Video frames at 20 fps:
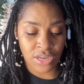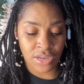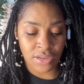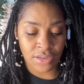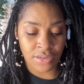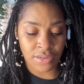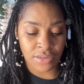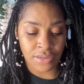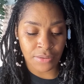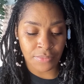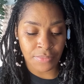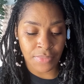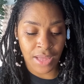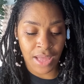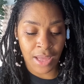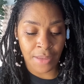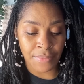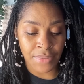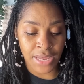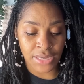I'm
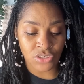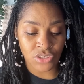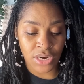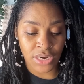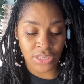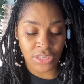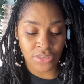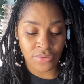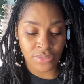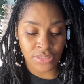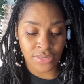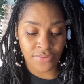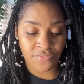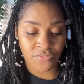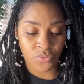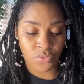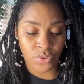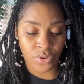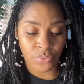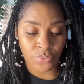not trying to use it
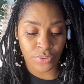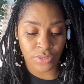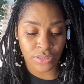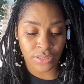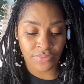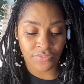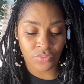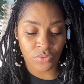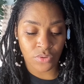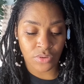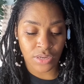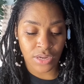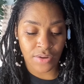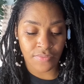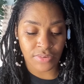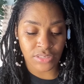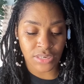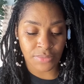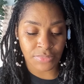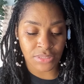for really full
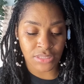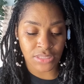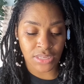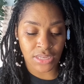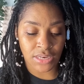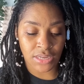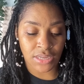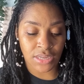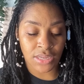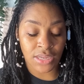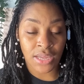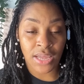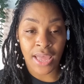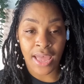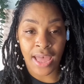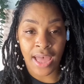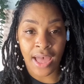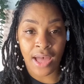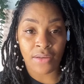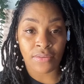coverage. I'm just gonna
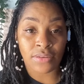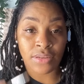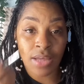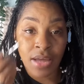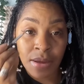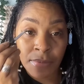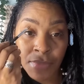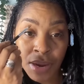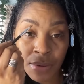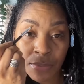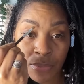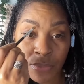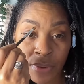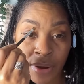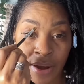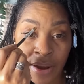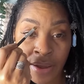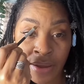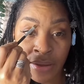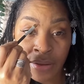outline my
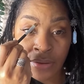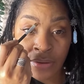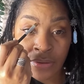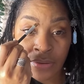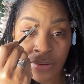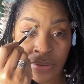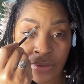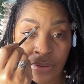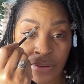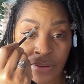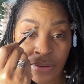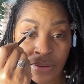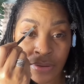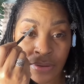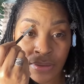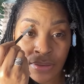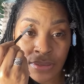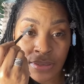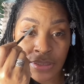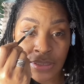brow
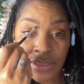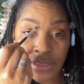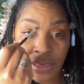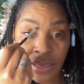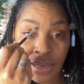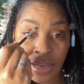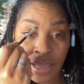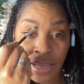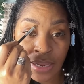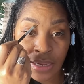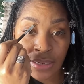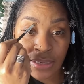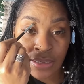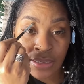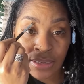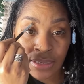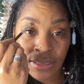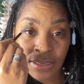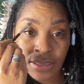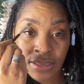
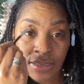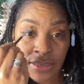slightly.